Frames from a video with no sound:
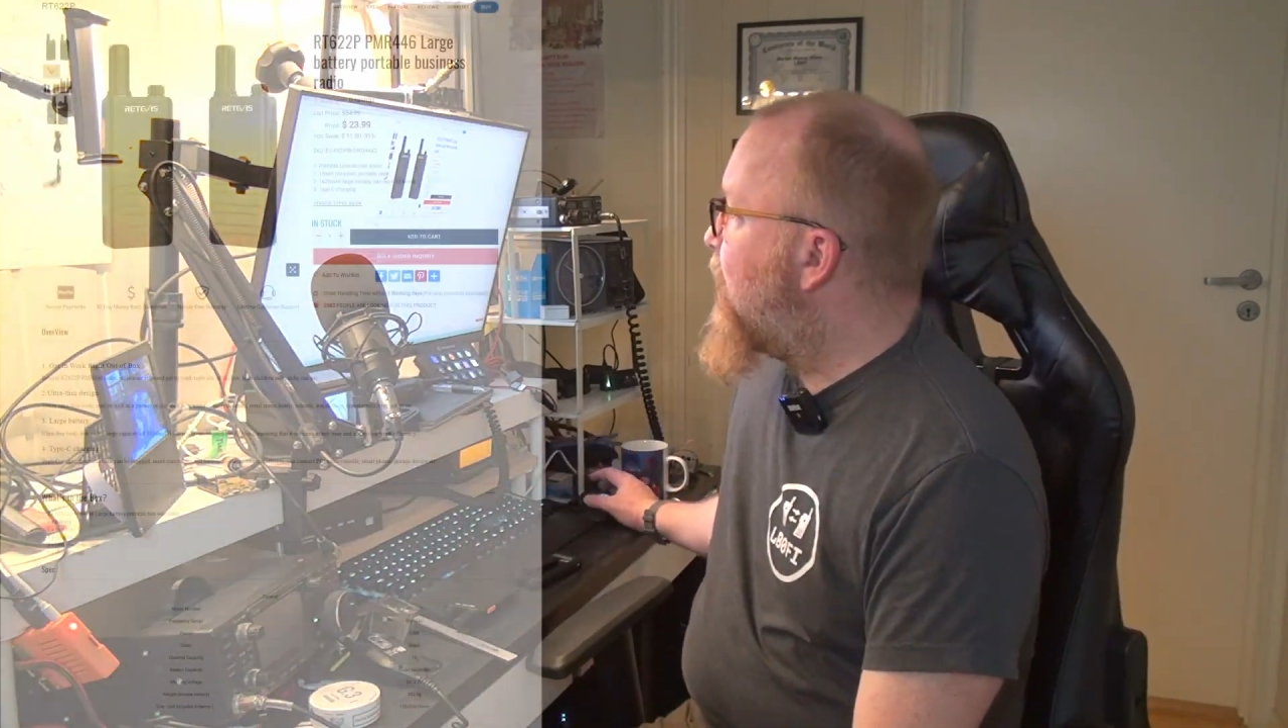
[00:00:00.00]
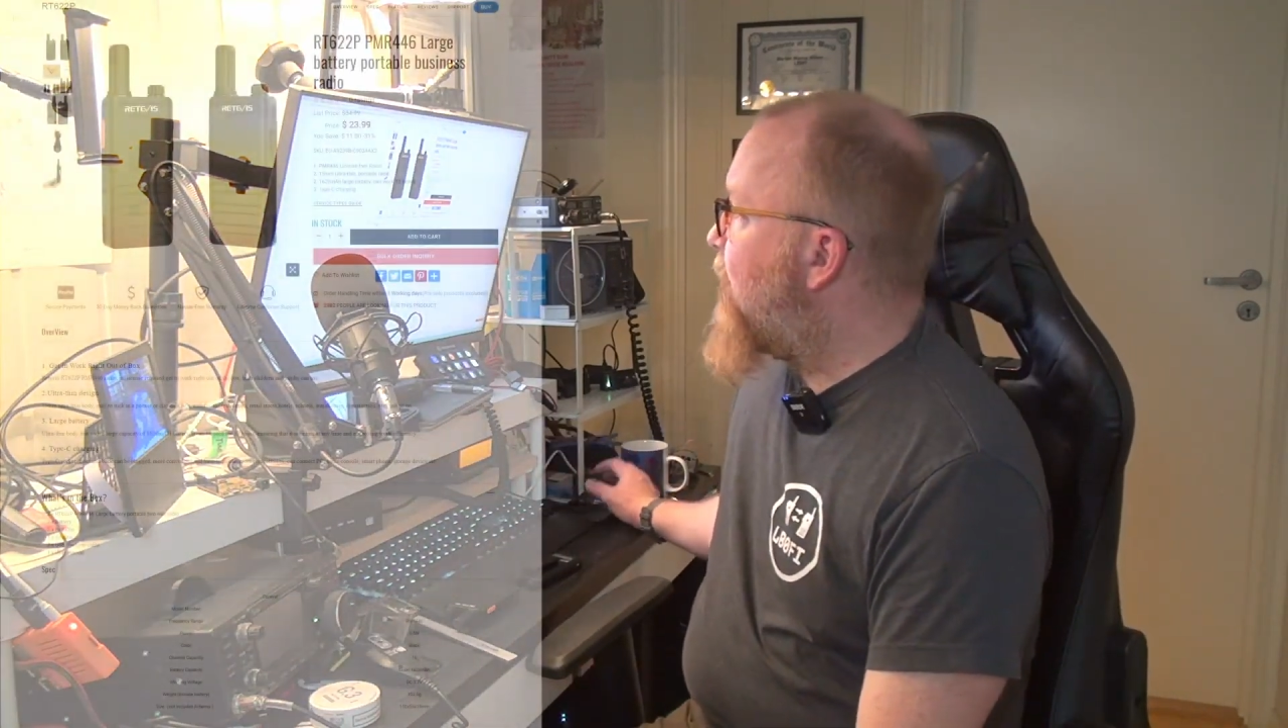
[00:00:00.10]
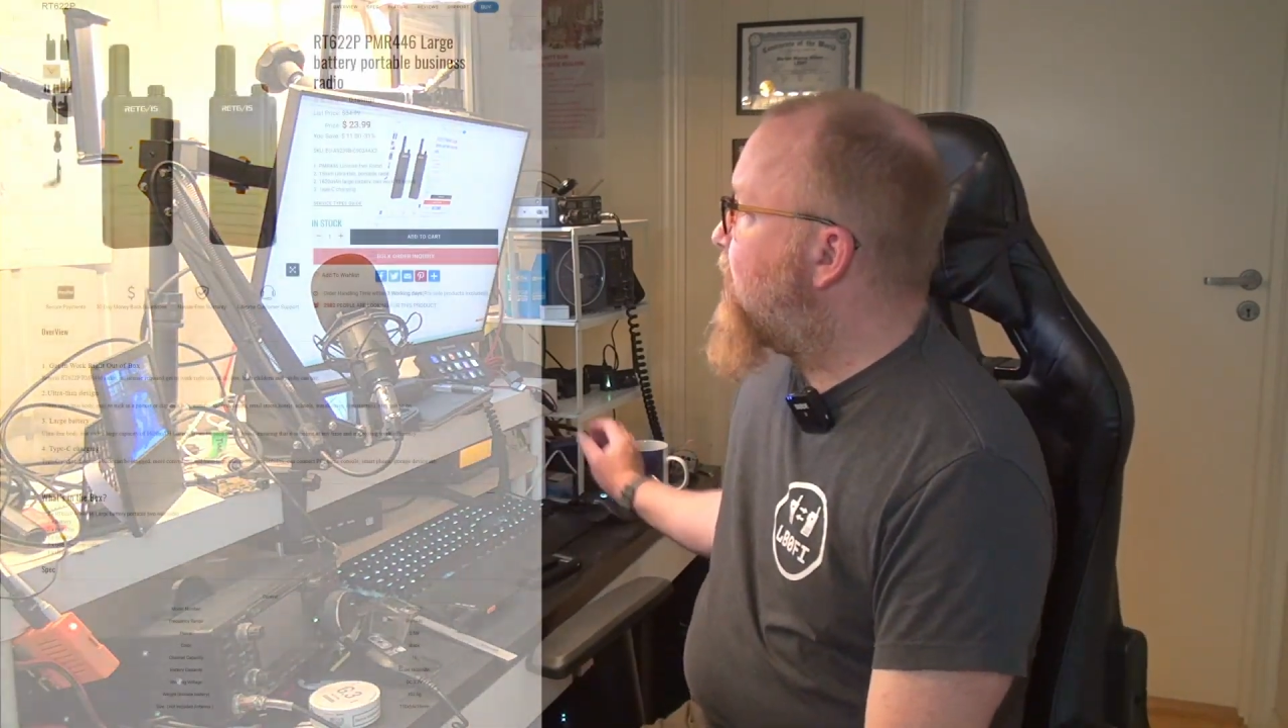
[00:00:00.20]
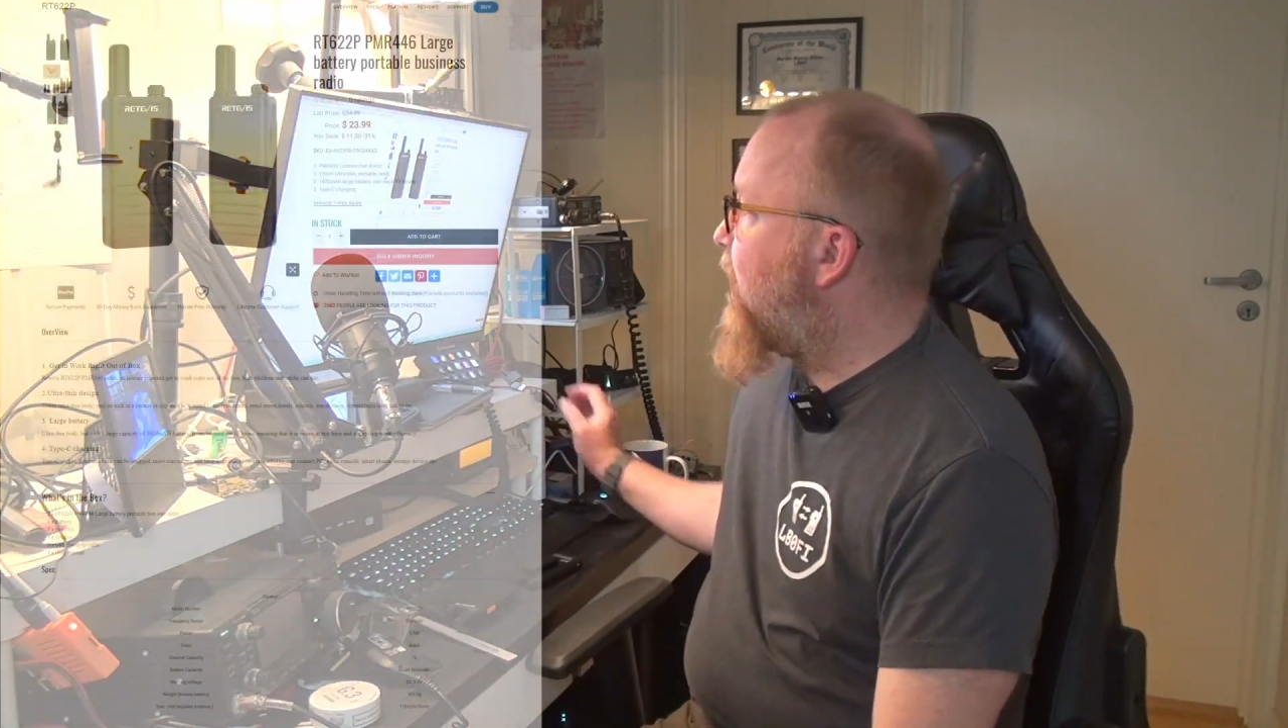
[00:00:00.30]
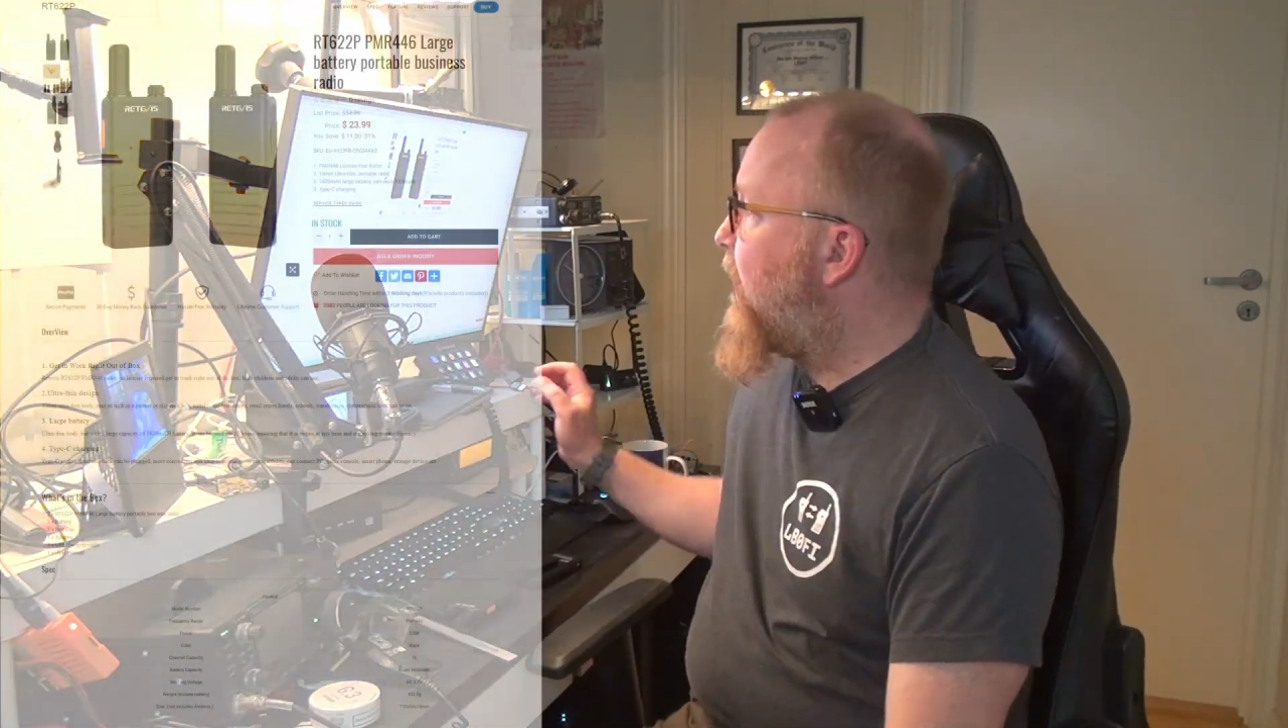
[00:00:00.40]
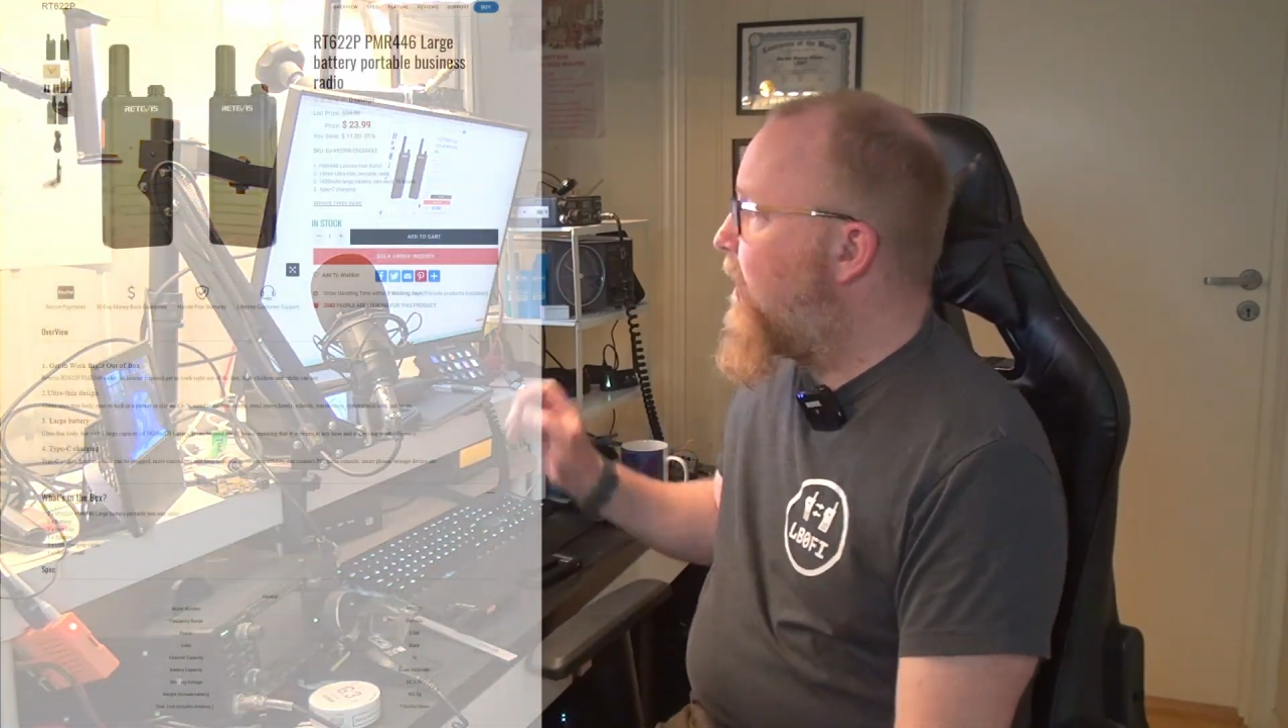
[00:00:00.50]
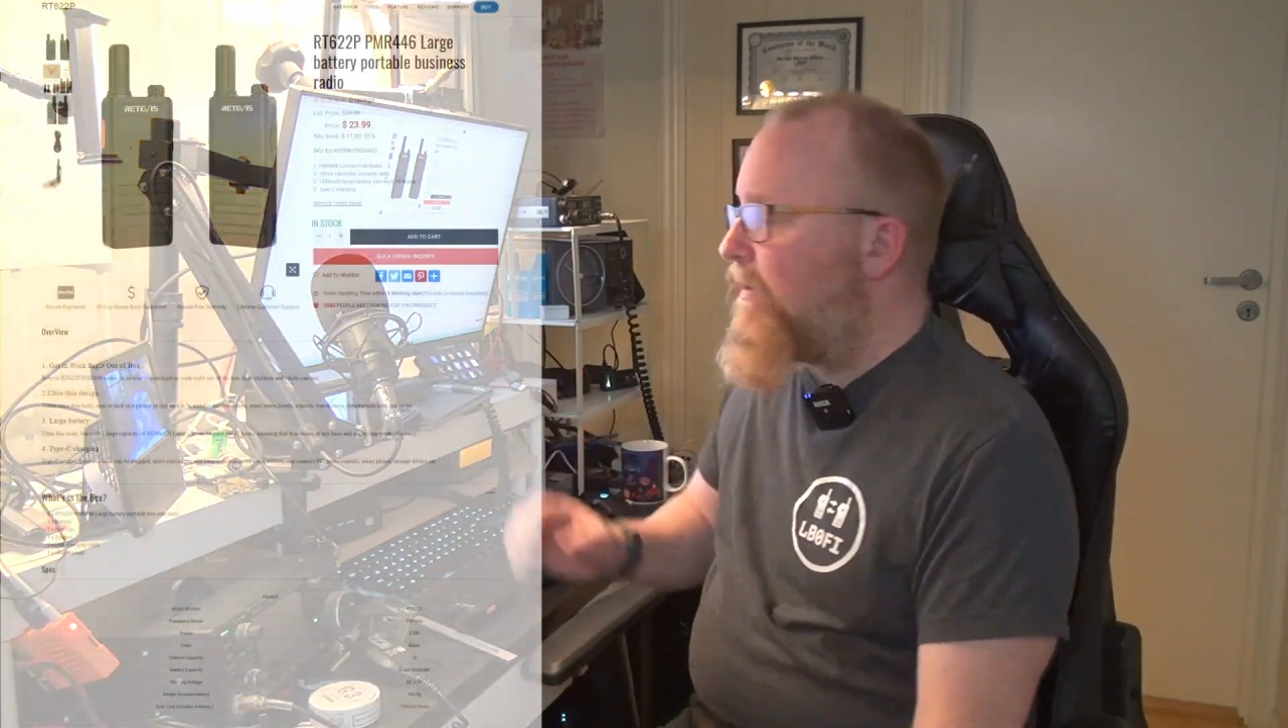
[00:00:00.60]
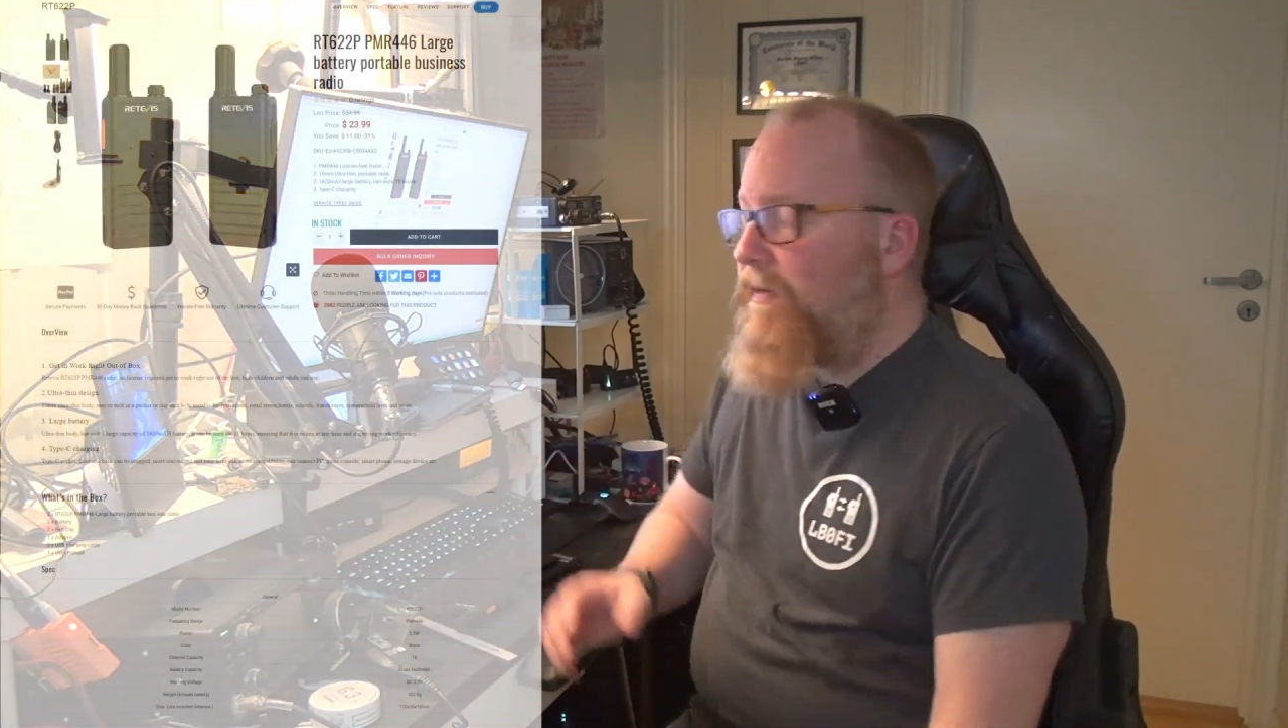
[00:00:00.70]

website here,